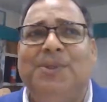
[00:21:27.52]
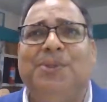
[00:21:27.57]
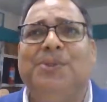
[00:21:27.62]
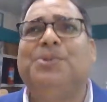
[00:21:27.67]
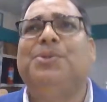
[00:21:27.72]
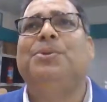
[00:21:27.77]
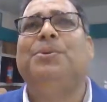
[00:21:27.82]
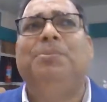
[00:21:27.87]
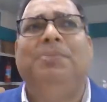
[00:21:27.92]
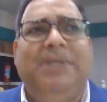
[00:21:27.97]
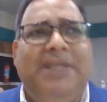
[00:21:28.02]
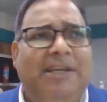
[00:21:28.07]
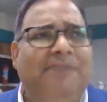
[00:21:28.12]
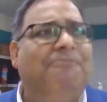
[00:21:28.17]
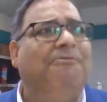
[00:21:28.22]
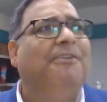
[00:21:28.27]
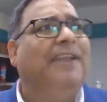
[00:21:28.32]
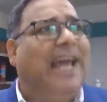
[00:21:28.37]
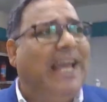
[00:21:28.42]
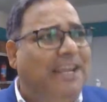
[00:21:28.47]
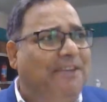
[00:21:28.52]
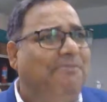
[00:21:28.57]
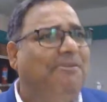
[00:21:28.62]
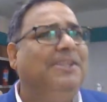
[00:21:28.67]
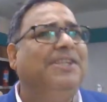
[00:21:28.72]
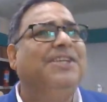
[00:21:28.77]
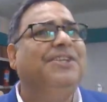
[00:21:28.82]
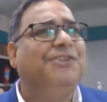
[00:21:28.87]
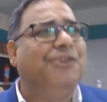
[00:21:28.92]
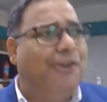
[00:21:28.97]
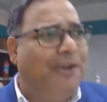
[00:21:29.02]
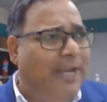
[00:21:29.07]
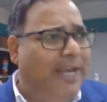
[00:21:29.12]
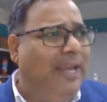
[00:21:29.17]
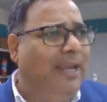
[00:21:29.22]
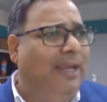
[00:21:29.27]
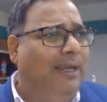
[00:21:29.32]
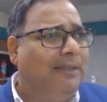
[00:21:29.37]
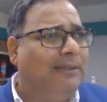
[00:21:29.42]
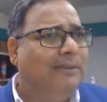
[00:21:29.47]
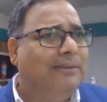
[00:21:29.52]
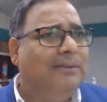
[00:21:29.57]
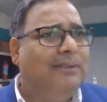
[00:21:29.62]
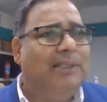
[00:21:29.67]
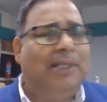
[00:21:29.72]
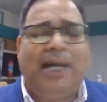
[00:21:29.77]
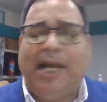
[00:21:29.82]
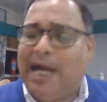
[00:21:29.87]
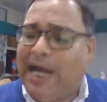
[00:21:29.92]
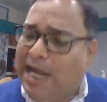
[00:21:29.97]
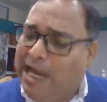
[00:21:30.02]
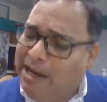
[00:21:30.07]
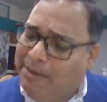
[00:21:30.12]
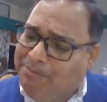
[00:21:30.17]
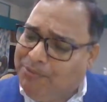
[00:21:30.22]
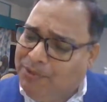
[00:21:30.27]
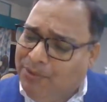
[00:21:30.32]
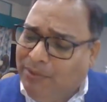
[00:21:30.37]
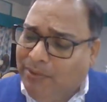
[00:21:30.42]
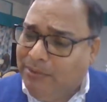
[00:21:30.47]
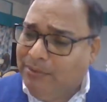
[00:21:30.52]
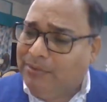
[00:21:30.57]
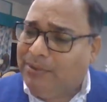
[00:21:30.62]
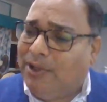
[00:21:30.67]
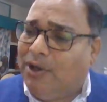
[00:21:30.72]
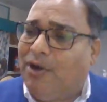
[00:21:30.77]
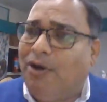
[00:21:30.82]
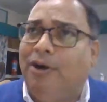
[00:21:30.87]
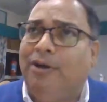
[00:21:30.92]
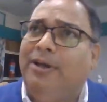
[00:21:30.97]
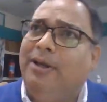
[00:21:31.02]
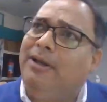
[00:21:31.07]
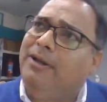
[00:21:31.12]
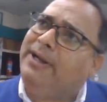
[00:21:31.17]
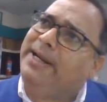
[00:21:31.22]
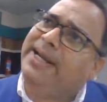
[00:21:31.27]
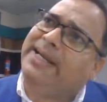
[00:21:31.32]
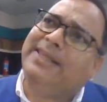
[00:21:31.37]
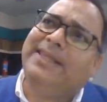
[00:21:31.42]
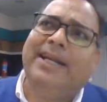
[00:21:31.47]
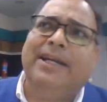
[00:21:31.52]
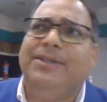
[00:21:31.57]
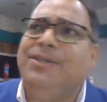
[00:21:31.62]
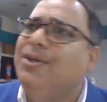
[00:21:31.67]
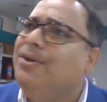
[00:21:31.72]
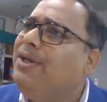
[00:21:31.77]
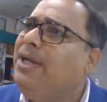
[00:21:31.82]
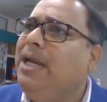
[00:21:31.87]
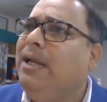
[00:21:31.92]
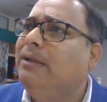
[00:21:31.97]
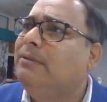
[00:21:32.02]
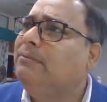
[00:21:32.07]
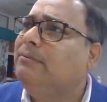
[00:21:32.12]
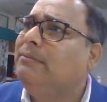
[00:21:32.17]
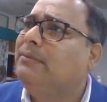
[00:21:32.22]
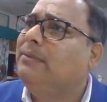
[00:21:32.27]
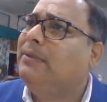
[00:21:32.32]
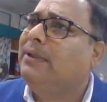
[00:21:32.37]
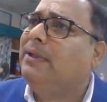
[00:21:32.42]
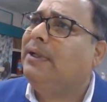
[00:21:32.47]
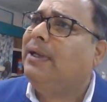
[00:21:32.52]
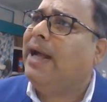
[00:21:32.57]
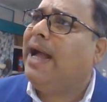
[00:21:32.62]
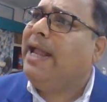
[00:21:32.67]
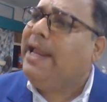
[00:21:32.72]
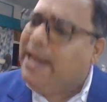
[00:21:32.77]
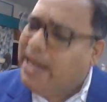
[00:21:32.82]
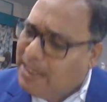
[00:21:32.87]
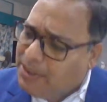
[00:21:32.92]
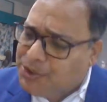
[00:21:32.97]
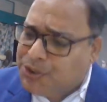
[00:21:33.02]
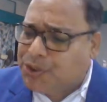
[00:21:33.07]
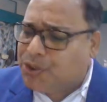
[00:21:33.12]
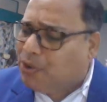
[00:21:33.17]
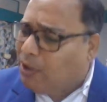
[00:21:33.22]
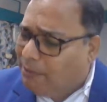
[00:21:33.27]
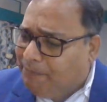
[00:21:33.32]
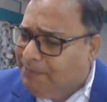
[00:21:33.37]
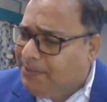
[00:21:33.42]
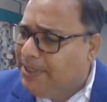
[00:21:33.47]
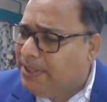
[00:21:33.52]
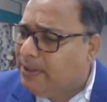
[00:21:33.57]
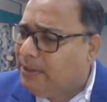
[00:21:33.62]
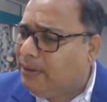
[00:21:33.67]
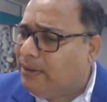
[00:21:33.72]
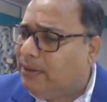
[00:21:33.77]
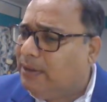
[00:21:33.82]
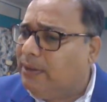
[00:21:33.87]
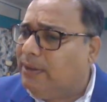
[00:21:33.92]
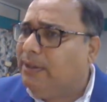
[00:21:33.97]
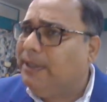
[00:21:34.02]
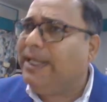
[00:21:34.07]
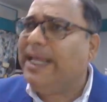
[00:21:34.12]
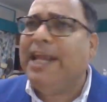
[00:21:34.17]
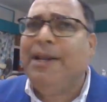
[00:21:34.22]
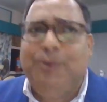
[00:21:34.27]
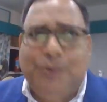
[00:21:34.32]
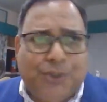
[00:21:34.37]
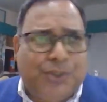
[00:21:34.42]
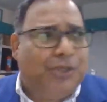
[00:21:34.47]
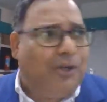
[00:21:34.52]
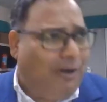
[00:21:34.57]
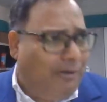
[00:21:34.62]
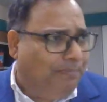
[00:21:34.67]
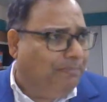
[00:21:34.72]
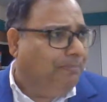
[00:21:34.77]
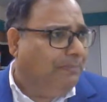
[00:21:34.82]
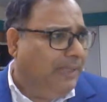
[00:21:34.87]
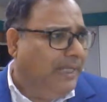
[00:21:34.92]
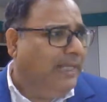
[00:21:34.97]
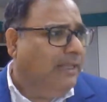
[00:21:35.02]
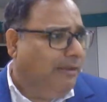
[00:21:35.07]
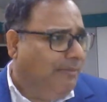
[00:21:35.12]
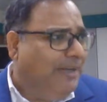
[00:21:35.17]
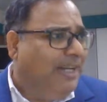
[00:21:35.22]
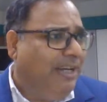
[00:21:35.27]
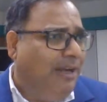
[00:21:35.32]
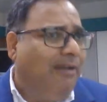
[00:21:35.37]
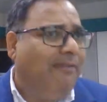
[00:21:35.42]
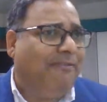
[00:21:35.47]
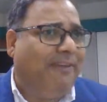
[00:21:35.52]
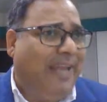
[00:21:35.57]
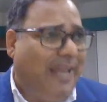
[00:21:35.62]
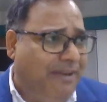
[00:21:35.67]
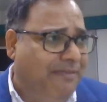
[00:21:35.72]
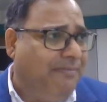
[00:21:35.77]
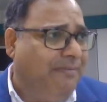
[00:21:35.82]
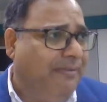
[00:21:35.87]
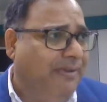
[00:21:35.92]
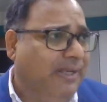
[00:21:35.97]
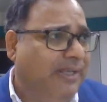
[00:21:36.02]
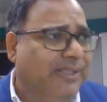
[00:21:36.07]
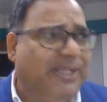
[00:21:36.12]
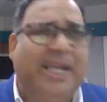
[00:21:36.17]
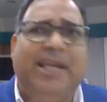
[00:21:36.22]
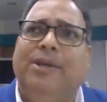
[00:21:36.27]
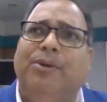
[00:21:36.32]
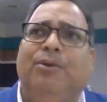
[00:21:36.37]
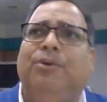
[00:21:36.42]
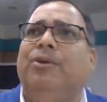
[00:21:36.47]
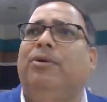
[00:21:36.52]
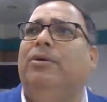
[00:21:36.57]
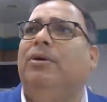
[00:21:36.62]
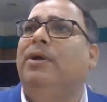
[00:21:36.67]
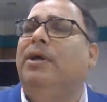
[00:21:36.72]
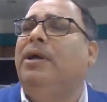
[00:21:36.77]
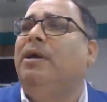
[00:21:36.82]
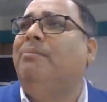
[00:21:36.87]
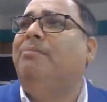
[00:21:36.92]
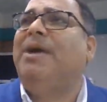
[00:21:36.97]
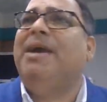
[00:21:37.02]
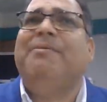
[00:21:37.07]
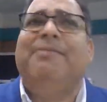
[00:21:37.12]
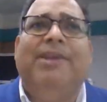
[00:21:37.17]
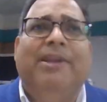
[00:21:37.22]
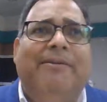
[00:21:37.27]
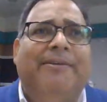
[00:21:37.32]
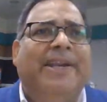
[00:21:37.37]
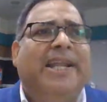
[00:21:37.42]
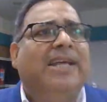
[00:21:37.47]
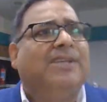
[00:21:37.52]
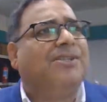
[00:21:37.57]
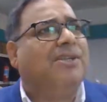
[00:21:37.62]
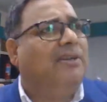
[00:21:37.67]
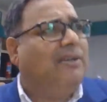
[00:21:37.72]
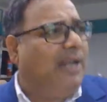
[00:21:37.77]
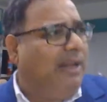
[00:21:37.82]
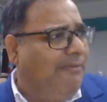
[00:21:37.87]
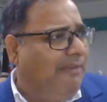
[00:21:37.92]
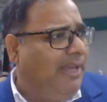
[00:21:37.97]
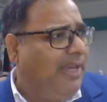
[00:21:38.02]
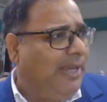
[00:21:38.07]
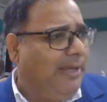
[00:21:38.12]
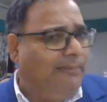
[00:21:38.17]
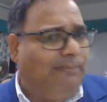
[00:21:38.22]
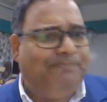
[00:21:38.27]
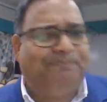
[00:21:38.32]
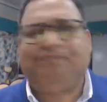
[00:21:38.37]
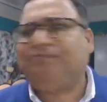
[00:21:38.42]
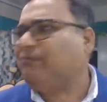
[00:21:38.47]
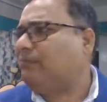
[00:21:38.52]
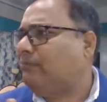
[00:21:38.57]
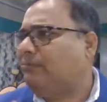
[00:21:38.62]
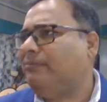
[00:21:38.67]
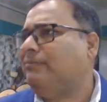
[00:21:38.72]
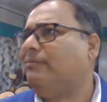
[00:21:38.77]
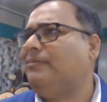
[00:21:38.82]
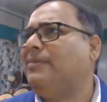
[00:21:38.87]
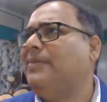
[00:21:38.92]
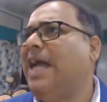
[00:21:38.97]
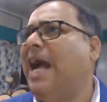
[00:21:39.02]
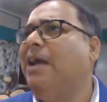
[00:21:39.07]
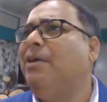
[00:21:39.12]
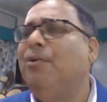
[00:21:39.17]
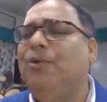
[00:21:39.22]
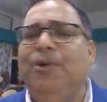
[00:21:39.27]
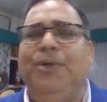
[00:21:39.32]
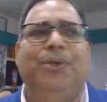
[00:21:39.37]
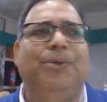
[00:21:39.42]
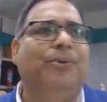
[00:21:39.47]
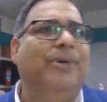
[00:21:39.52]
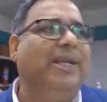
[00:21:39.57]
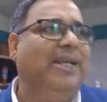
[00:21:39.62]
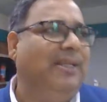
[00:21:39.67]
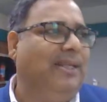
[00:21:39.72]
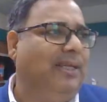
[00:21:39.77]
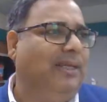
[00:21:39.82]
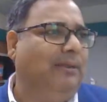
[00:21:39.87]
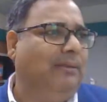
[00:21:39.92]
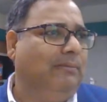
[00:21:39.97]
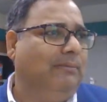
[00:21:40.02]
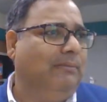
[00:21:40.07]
So if life is a journey, I have to undertake that journey. I can stop here. Can you stop in the middle of life saying, no, no, my beloved has gone away, I won't do anything?